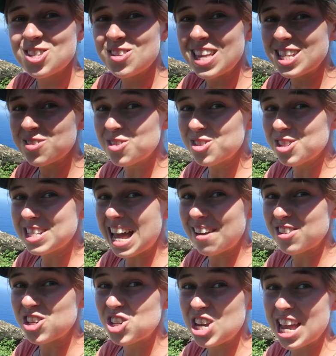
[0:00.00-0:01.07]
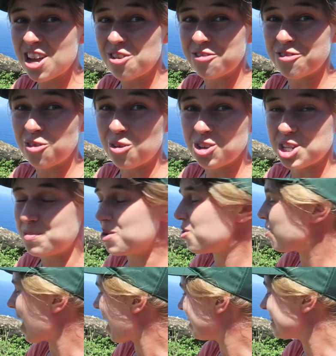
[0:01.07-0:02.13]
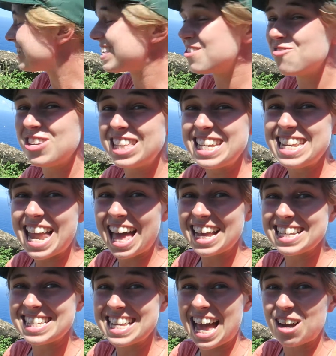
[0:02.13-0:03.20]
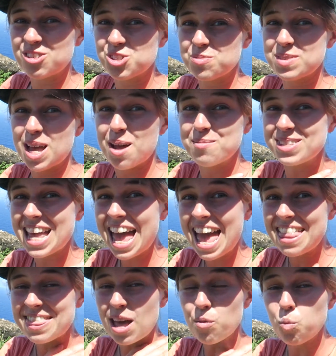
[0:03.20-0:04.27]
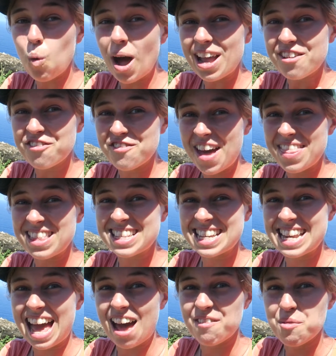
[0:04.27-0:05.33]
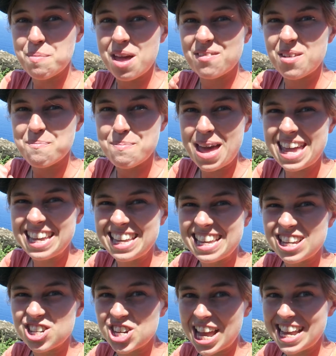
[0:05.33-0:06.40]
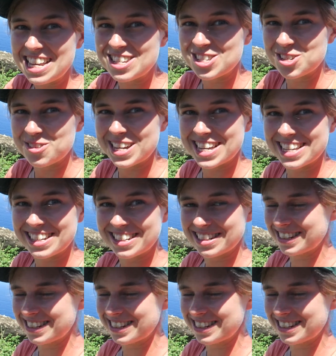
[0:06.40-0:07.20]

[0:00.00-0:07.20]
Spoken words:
So this one doesn't have a chick unfortunately, but you can see really nicely how sometimes their white feathers can have a bit of a pinky shade to it.